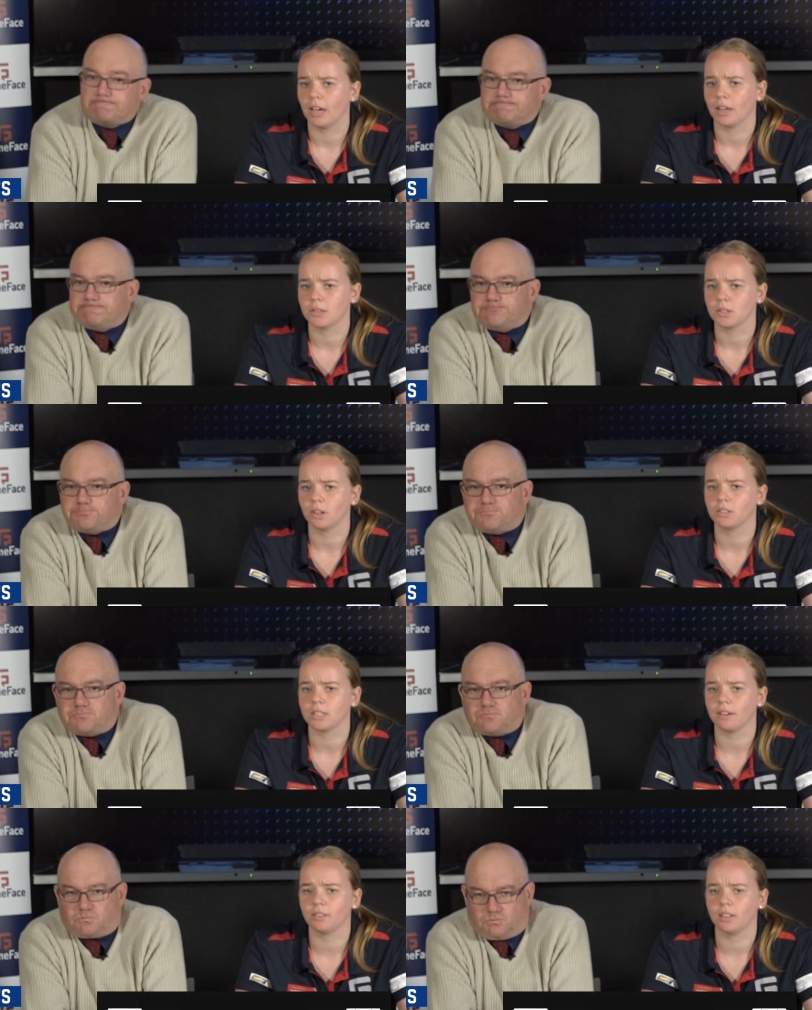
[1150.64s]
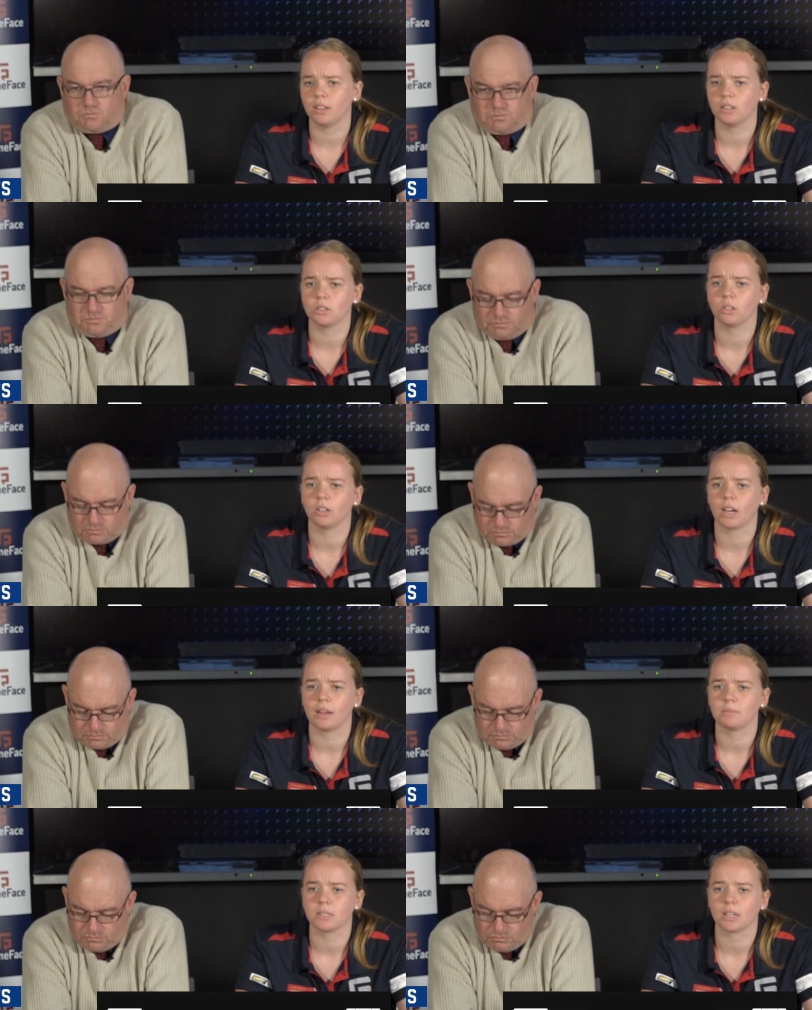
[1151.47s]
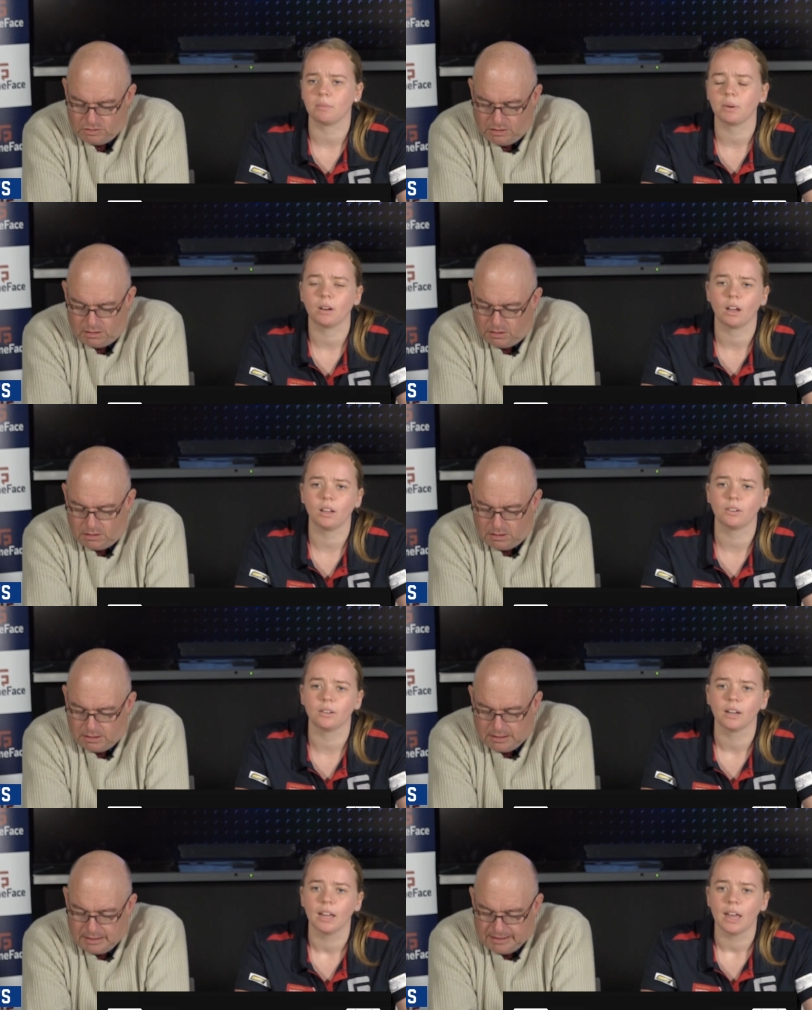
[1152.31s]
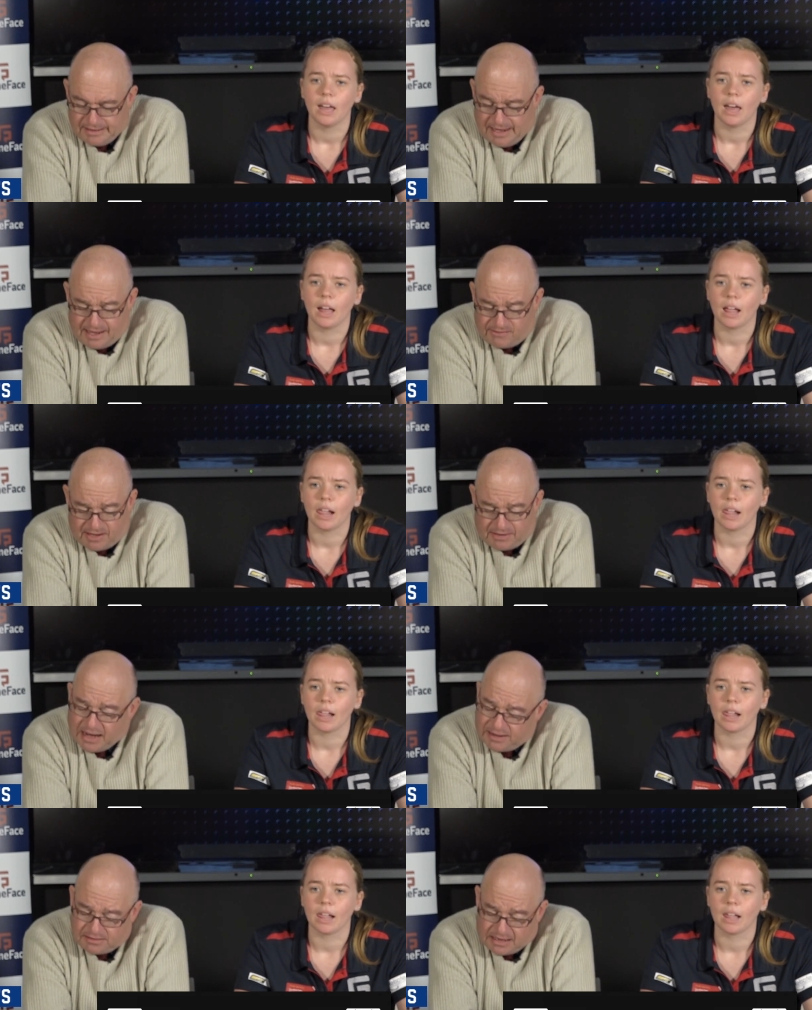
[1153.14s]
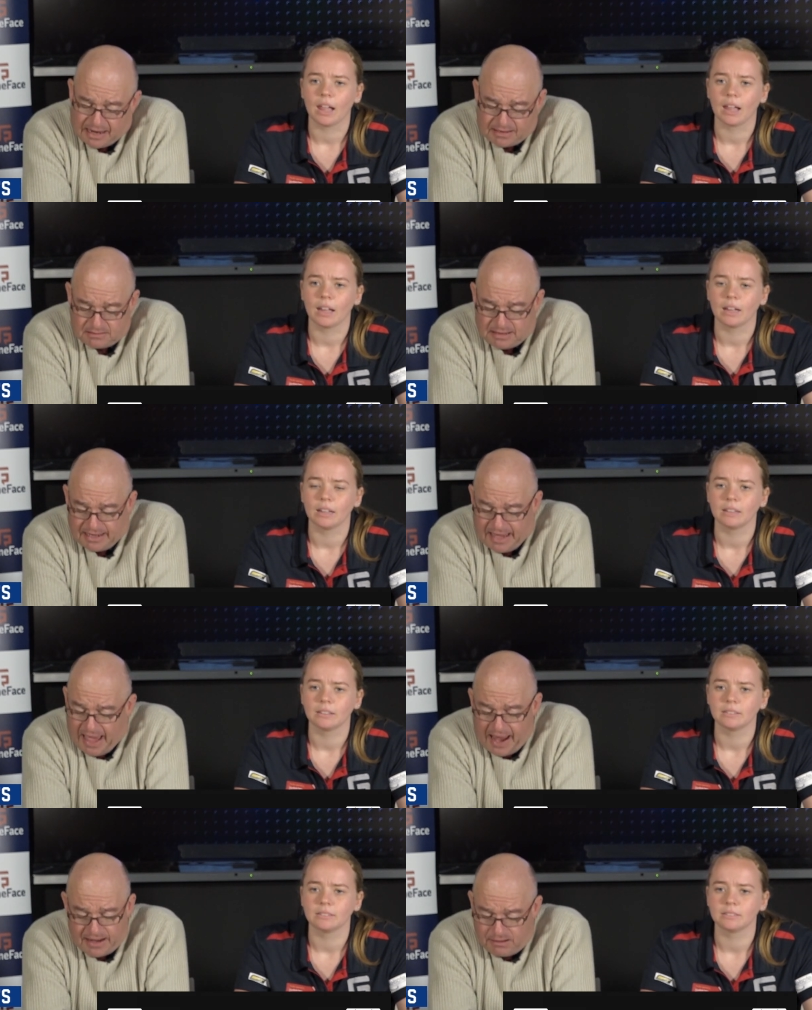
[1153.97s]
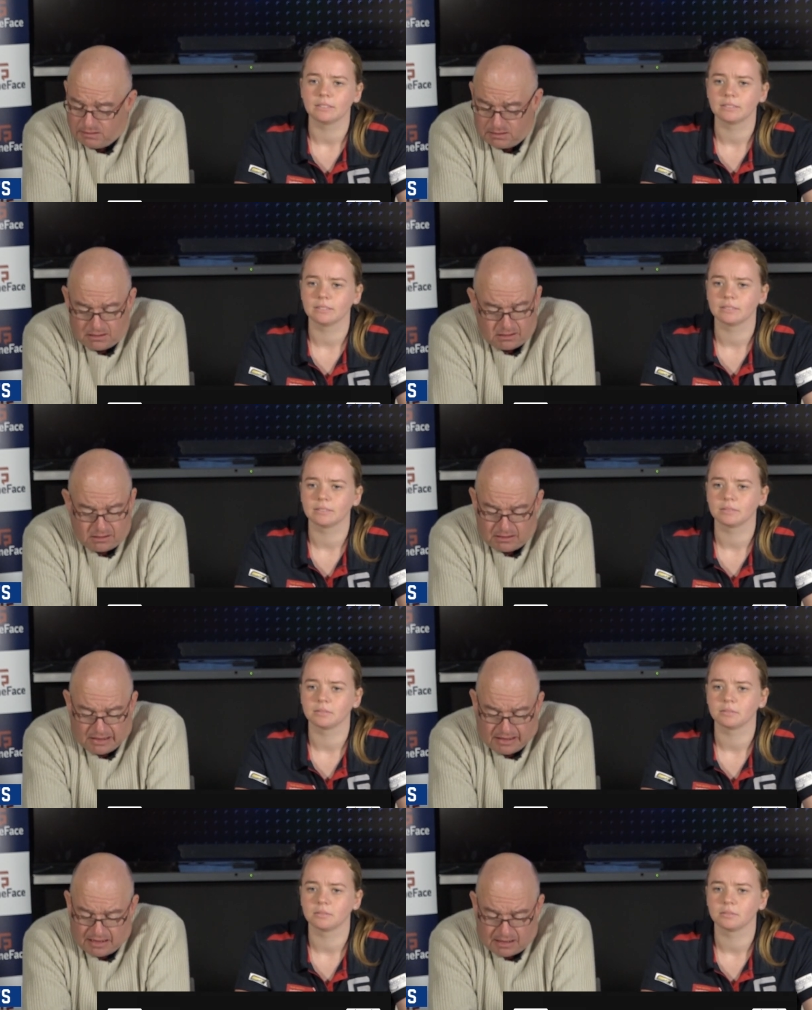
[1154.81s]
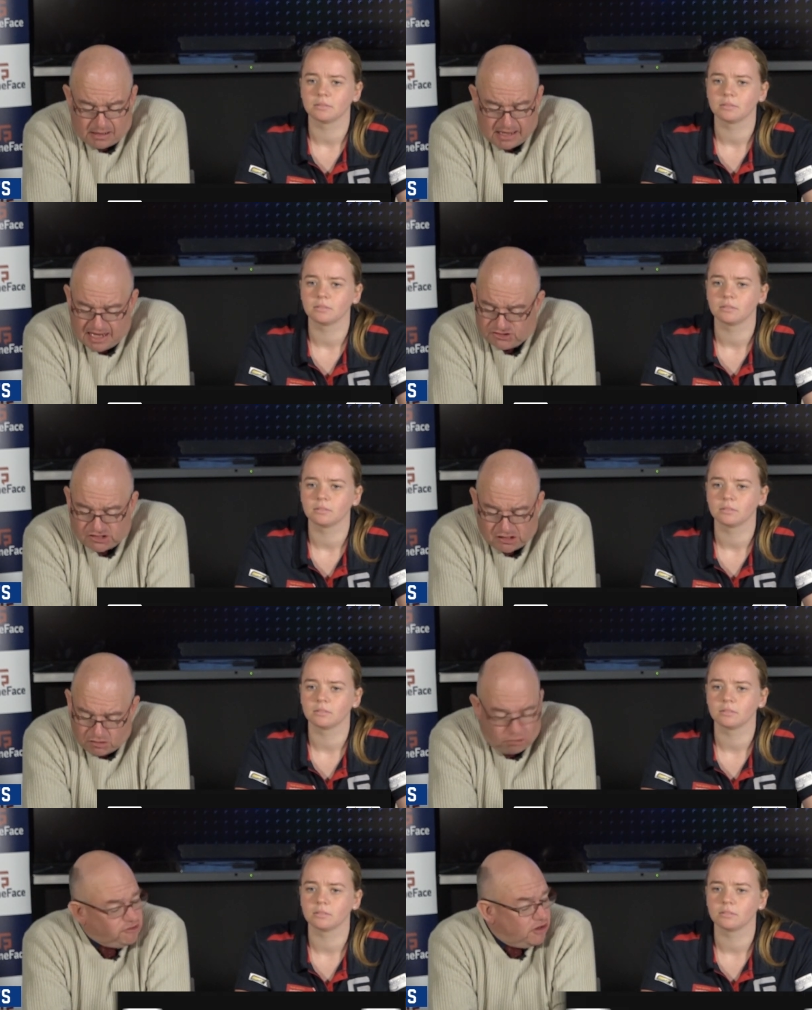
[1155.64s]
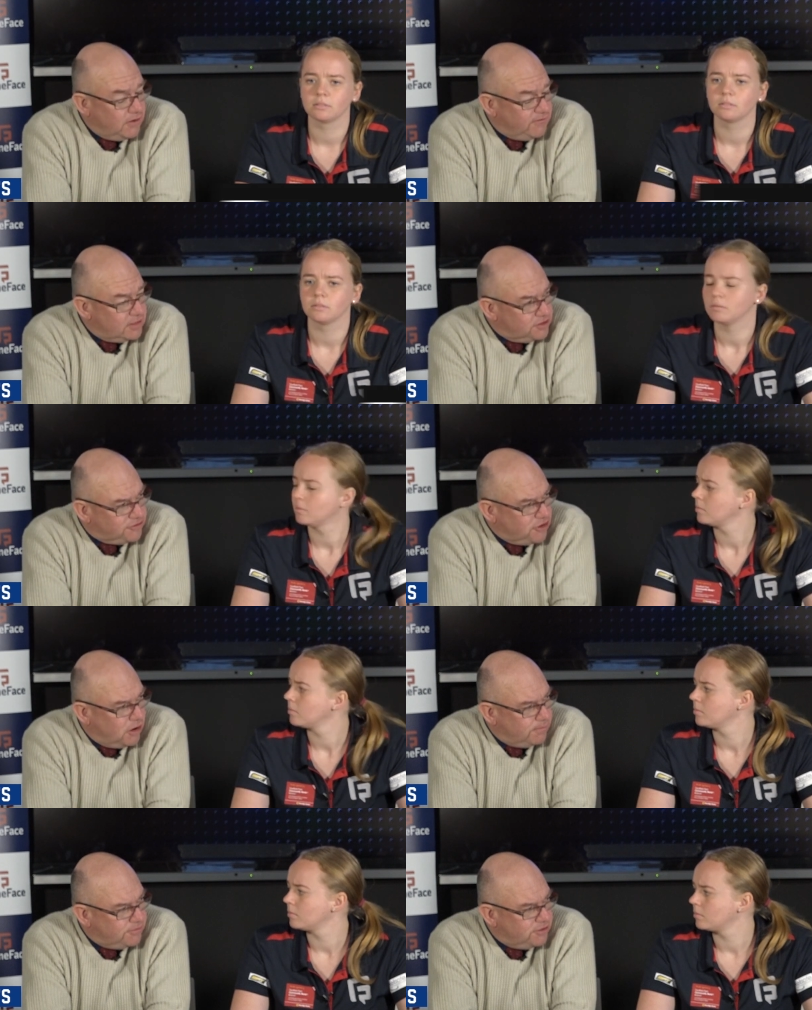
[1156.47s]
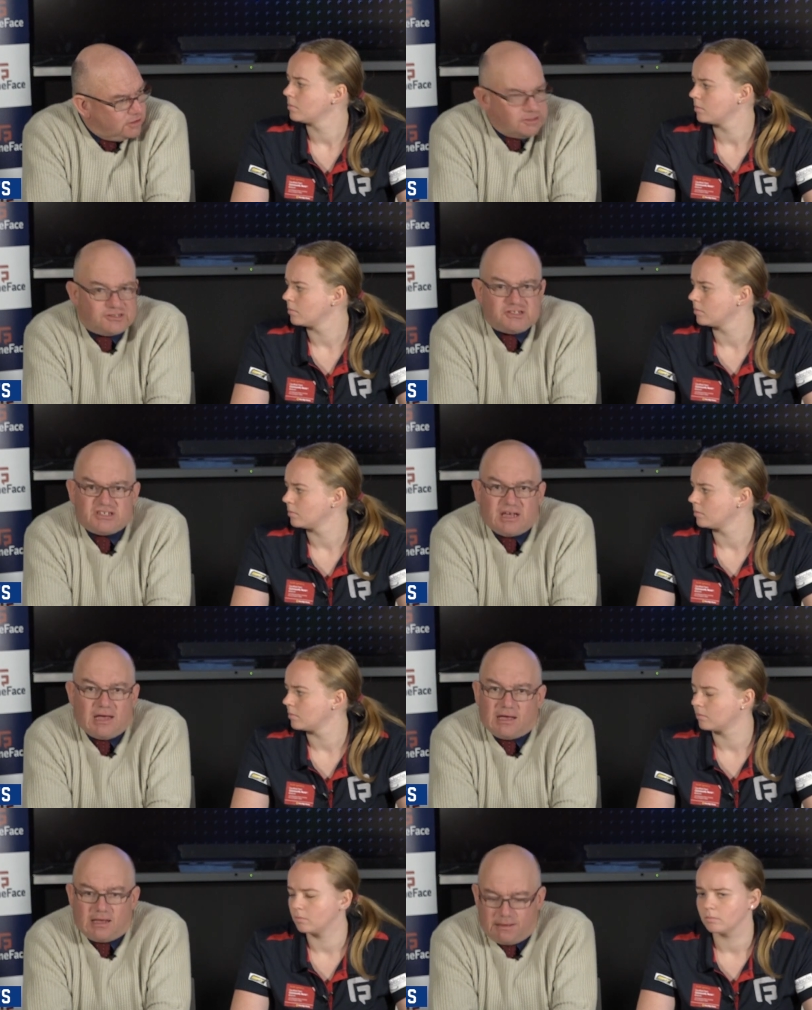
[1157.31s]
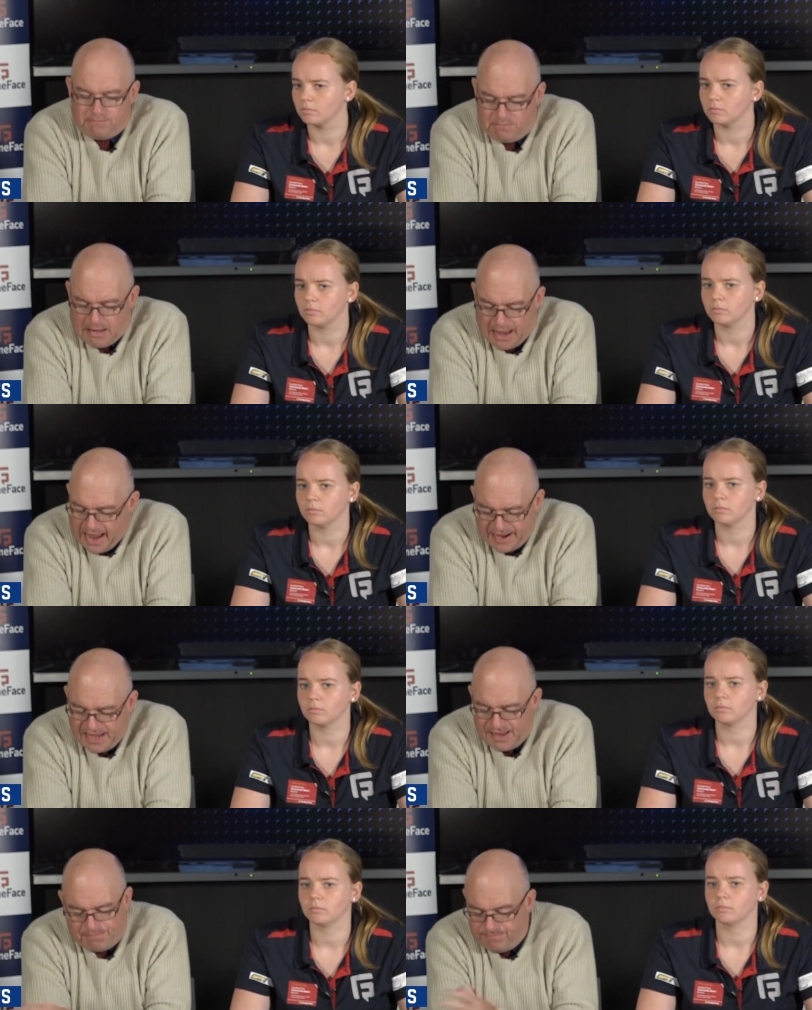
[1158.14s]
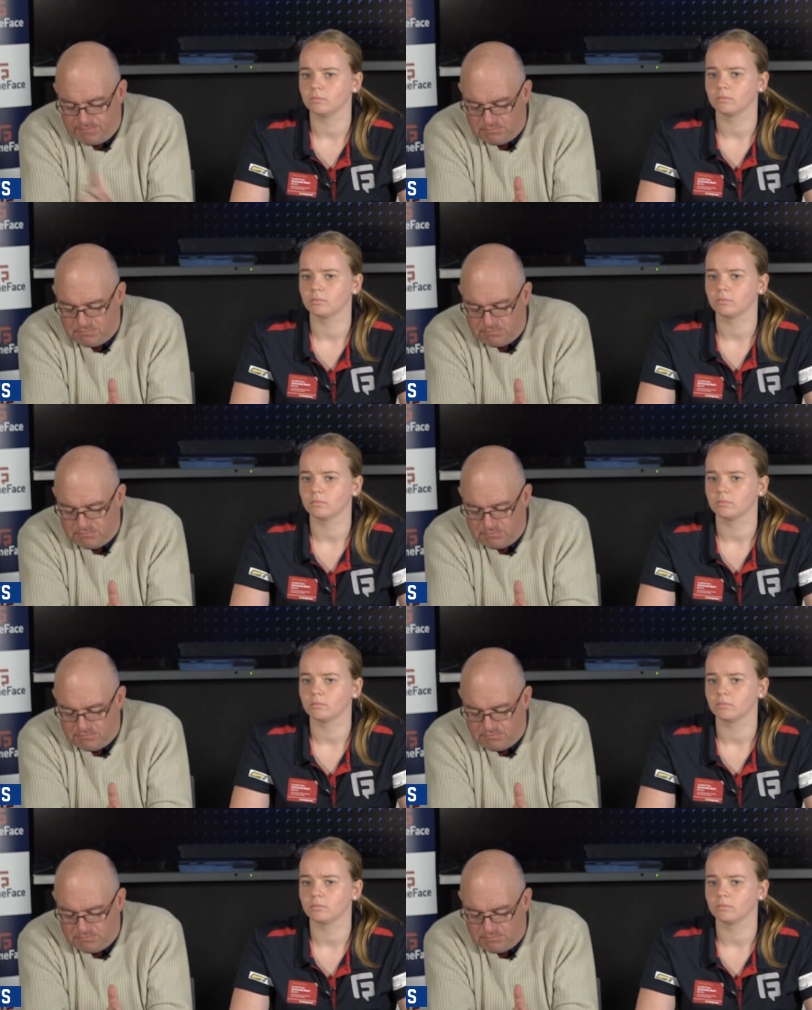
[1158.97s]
Speaker 1: Yeah, so definitely the two games to keep an eye on.
Speaker 2: Yeah, and, and, and again, uh, it's close enough at the top that um, any